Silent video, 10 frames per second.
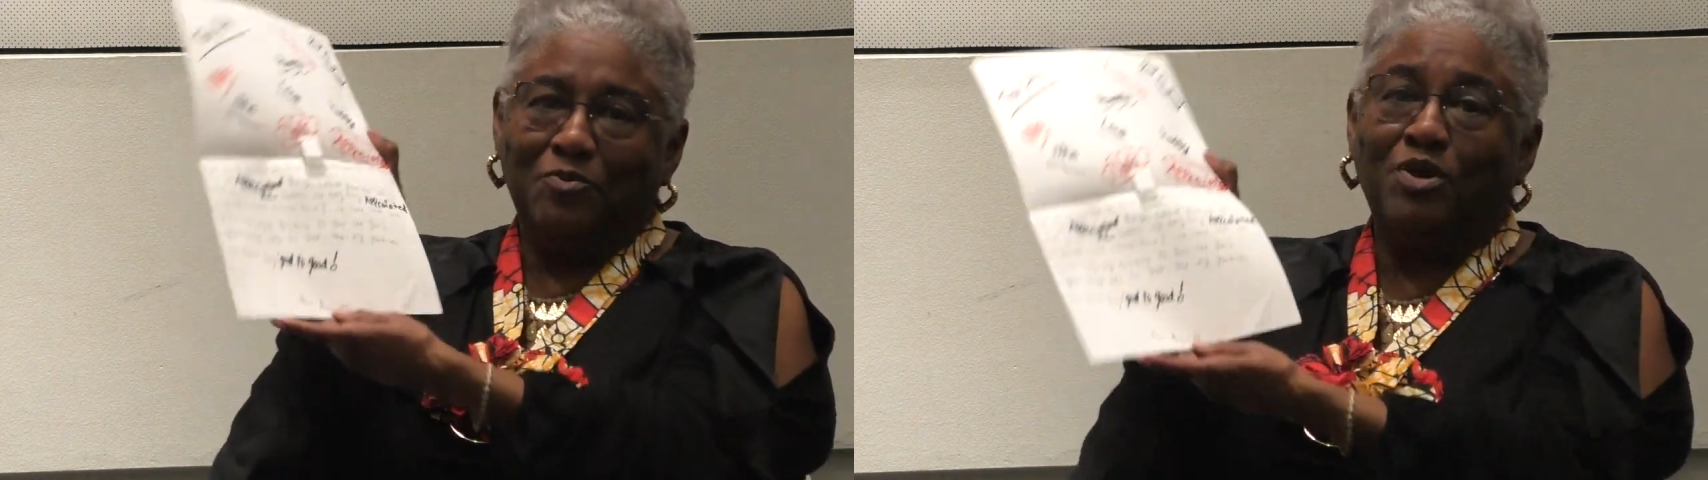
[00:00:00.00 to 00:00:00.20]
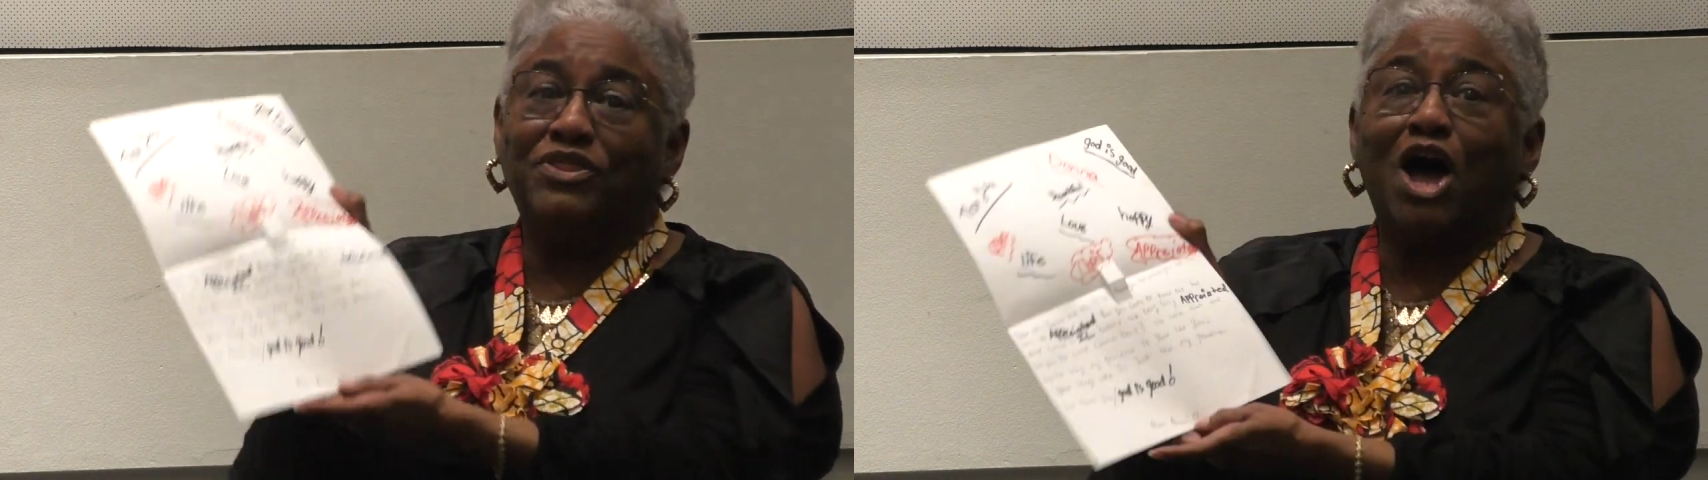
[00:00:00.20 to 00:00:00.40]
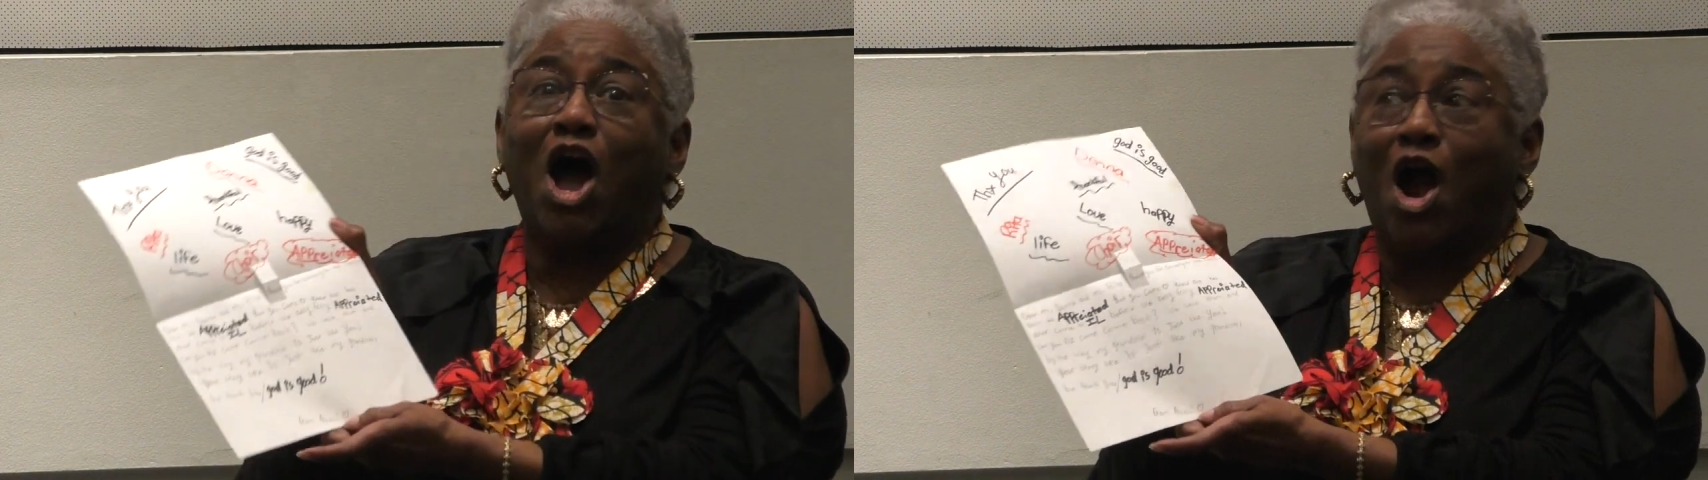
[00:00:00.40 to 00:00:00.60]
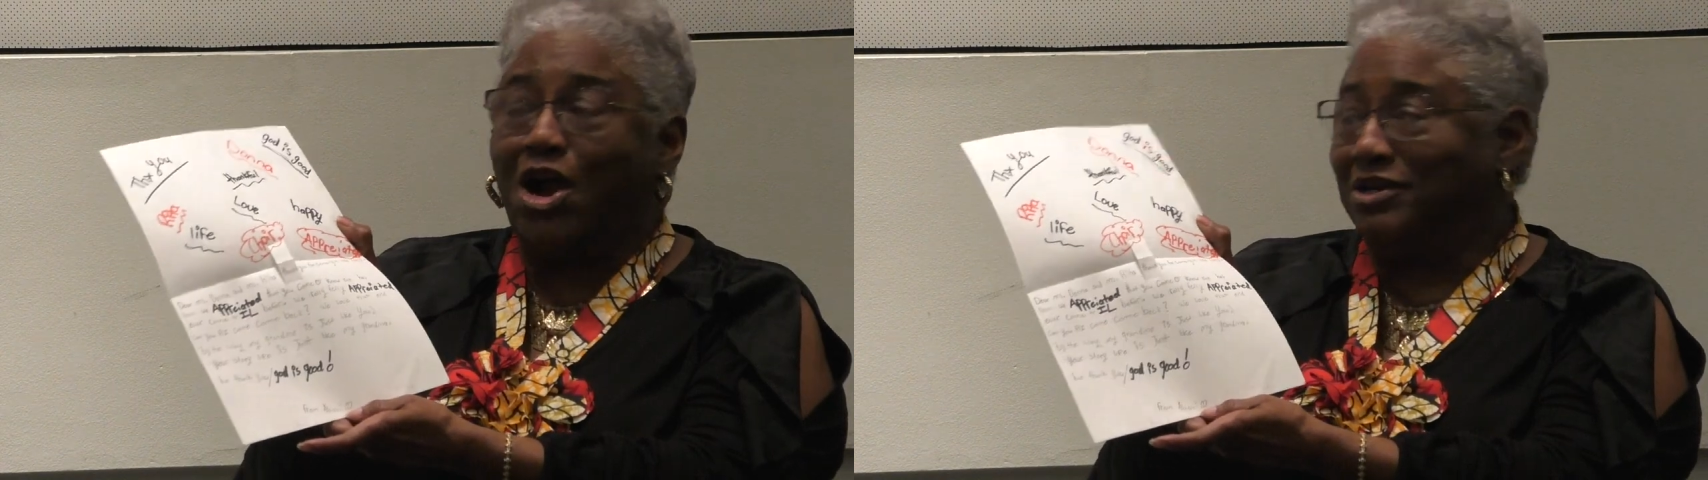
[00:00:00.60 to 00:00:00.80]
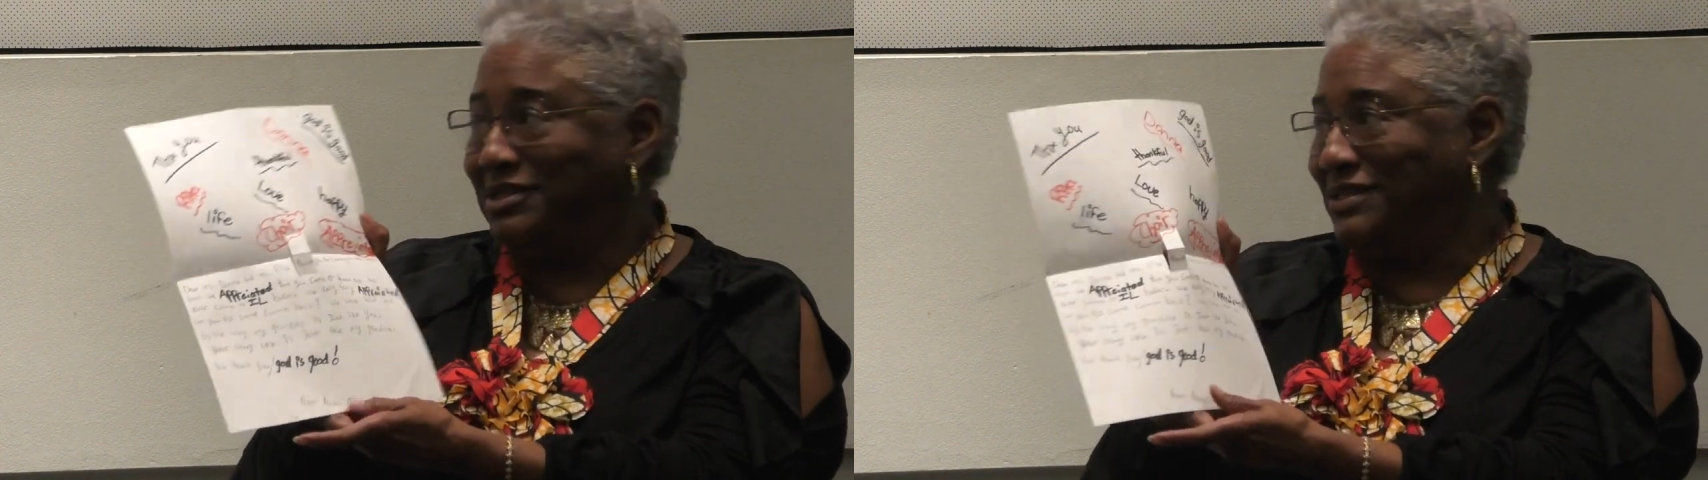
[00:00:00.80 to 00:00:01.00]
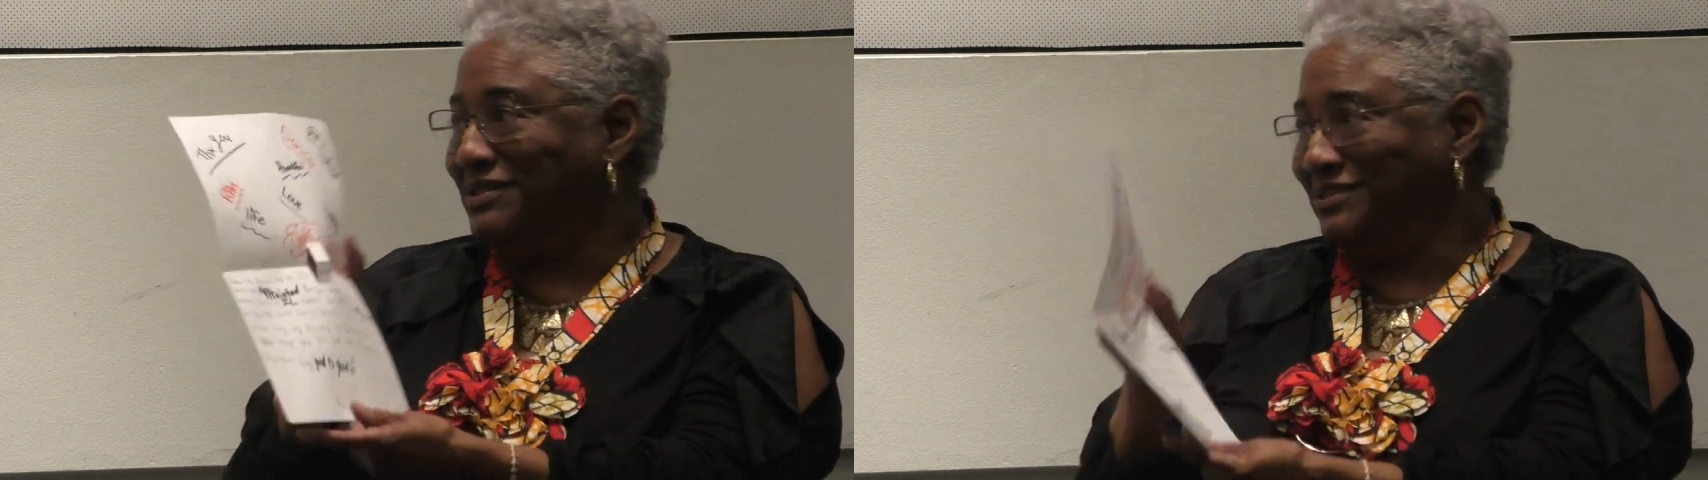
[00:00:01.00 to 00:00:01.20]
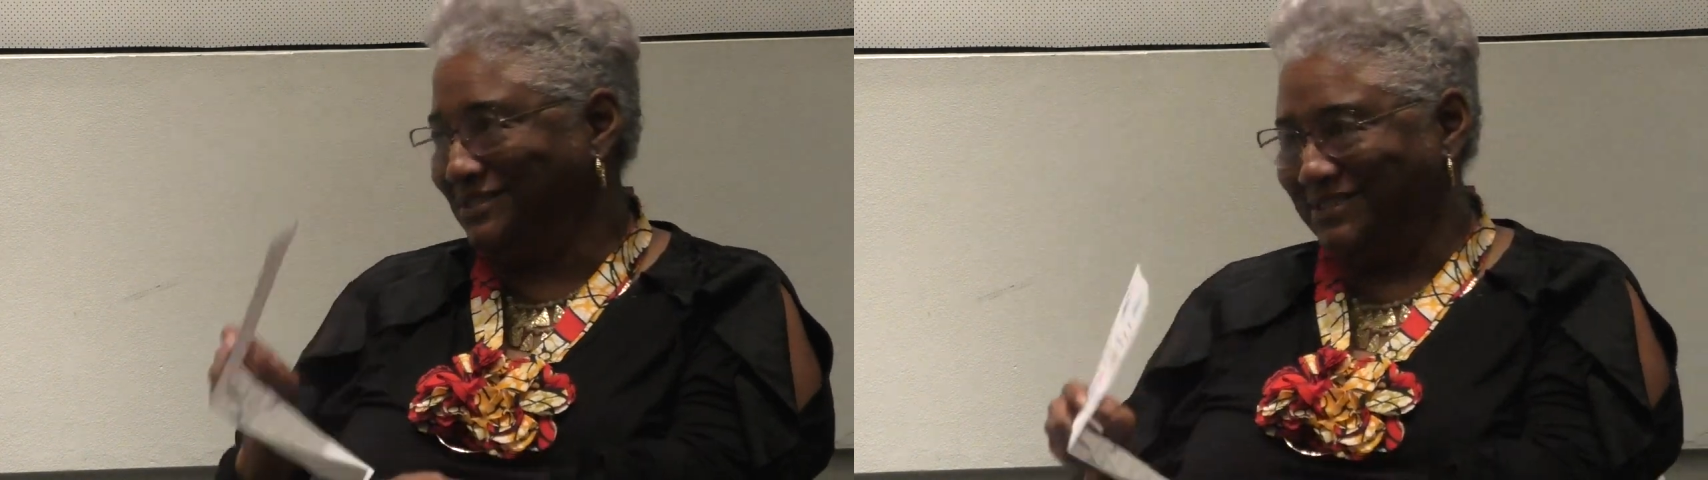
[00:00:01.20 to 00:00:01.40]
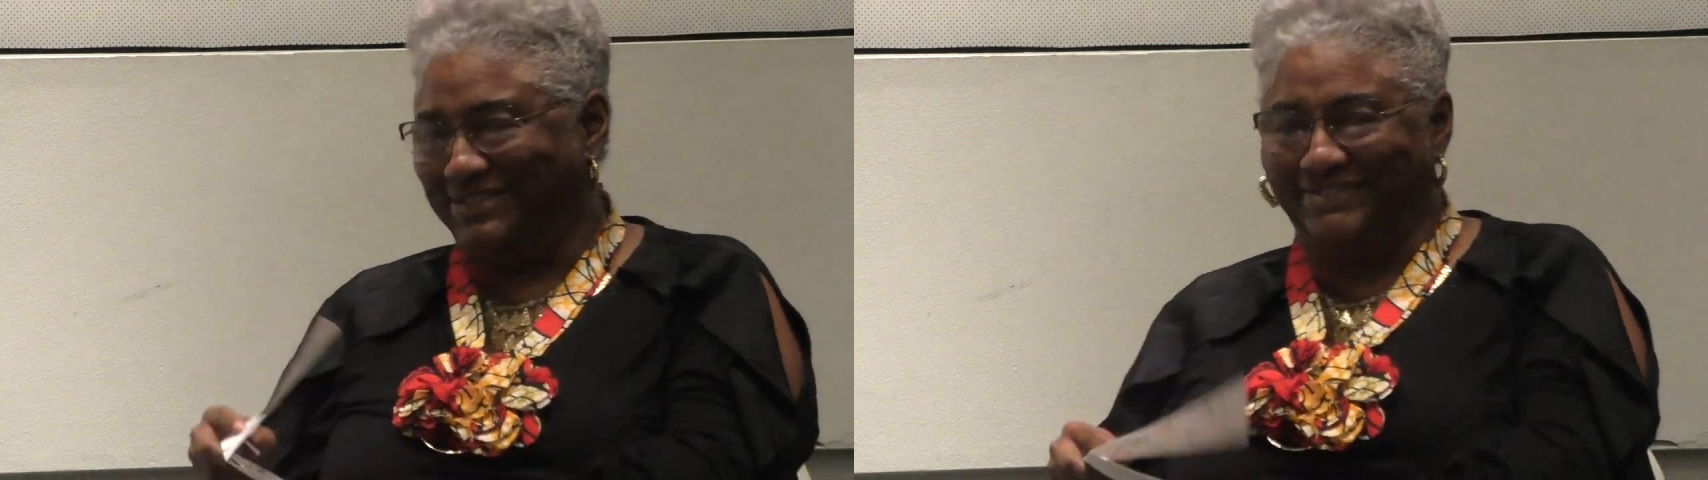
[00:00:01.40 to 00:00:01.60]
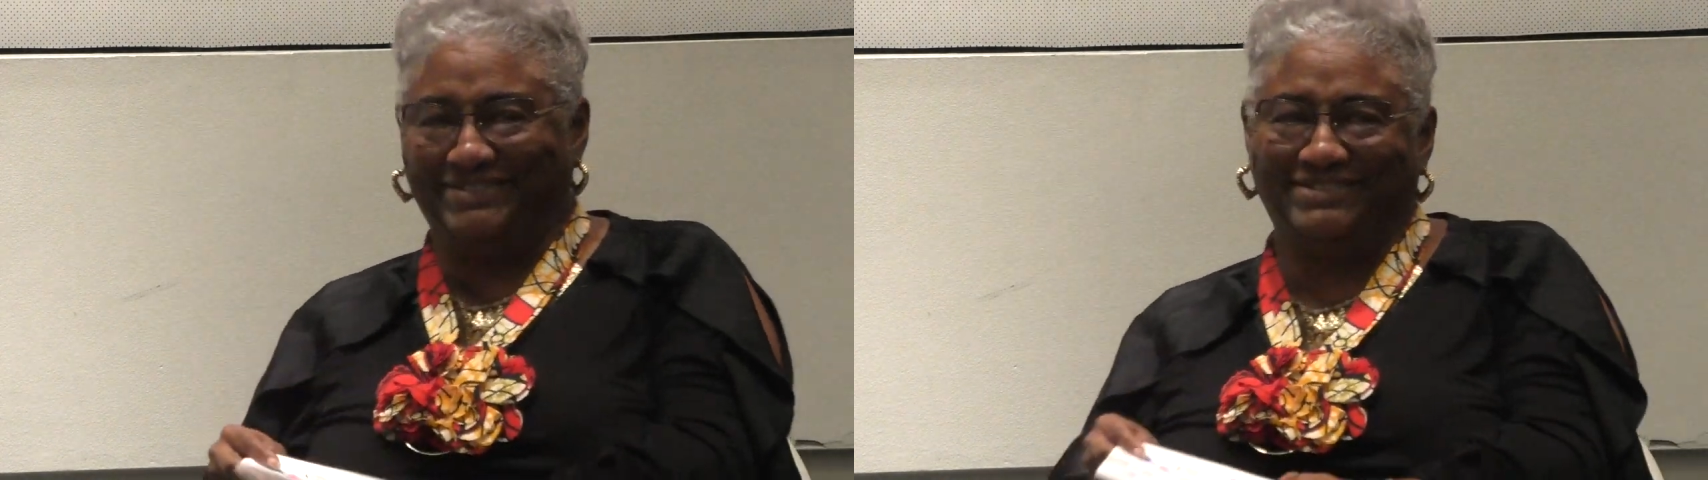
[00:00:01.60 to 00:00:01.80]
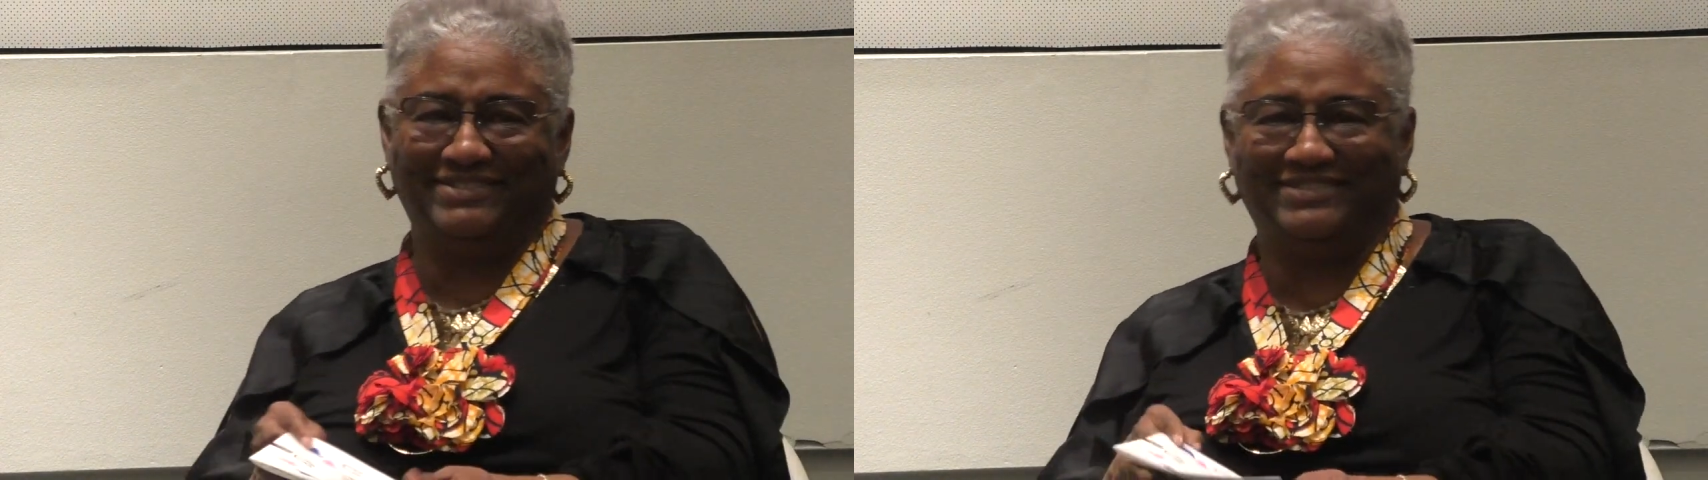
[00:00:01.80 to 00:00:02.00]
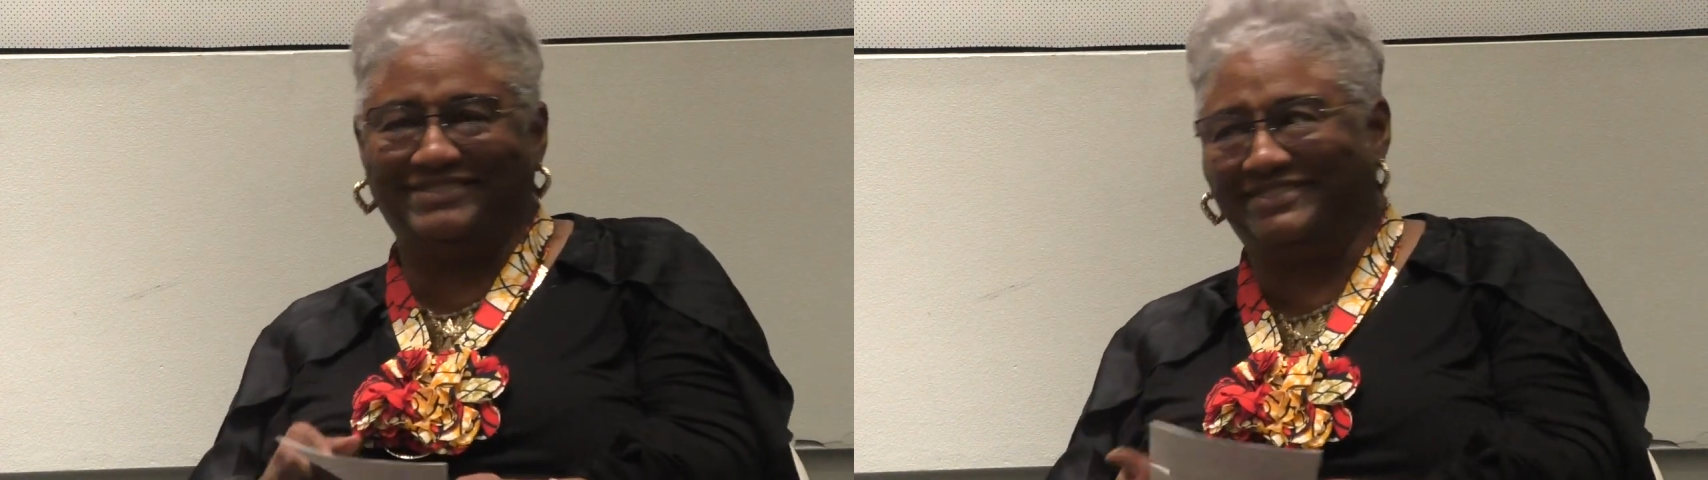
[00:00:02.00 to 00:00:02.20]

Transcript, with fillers: with a heart. So